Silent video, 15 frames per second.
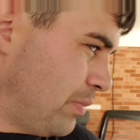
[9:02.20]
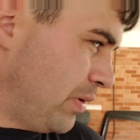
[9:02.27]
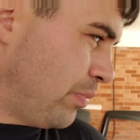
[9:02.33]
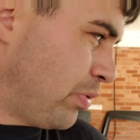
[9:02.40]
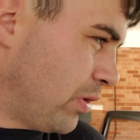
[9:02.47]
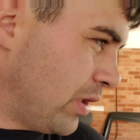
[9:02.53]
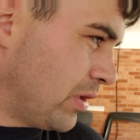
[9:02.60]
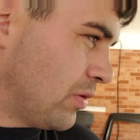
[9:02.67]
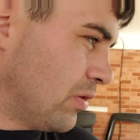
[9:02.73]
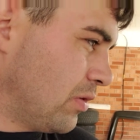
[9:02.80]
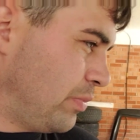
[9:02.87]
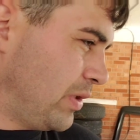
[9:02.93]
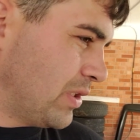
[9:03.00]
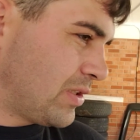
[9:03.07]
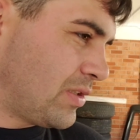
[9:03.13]
be pretty cool. It'd
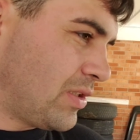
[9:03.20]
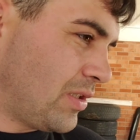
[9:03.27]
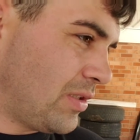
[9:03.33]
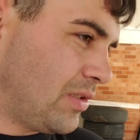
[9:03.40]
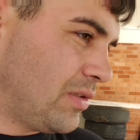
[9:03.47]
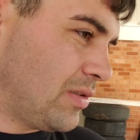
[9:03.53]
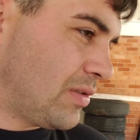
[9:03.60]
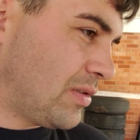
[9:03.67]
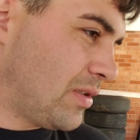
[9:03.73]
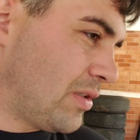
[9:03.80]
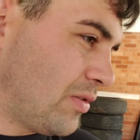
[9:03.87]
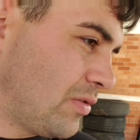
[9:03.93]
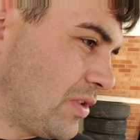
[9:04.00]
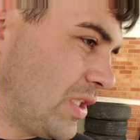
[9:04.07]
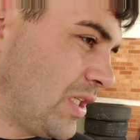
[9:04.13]
be a
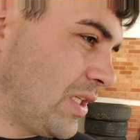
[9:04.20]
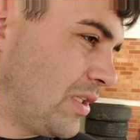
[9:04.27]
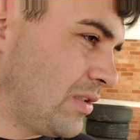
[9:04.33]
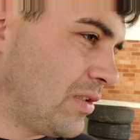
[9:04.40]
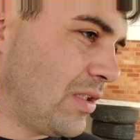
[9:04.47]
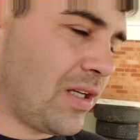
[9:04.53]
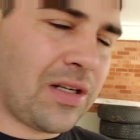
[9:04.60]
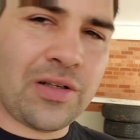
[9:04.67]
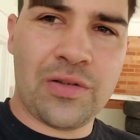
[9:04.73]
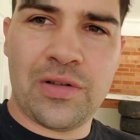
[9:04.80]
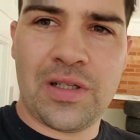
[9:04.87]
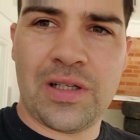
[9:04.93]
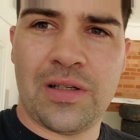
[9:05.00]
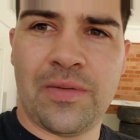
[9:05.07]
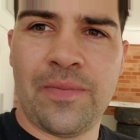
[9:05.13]
subtle change. Not a whole
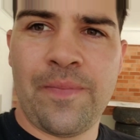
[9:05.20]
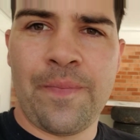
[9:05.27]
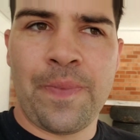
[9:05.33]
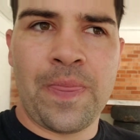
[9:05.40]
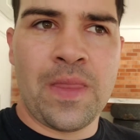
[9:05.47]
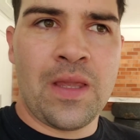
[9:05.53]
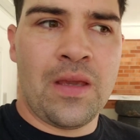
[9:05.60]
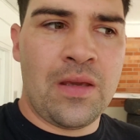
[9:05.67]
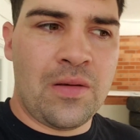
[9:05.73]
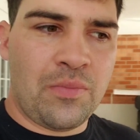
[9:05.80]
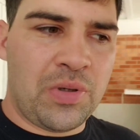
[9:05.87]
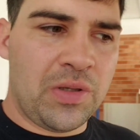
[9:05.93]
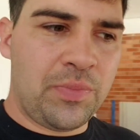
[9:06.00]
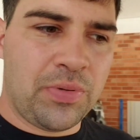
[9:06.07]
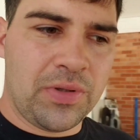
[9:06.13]
lot of
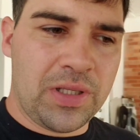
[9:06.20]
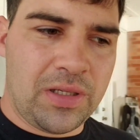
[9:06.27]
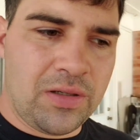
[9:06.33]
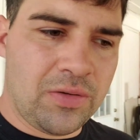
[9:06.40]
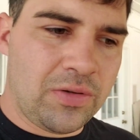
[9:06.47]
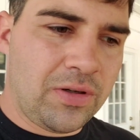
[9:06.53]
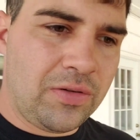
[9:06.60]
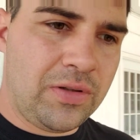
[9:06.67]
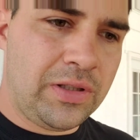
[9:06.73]
people that don't know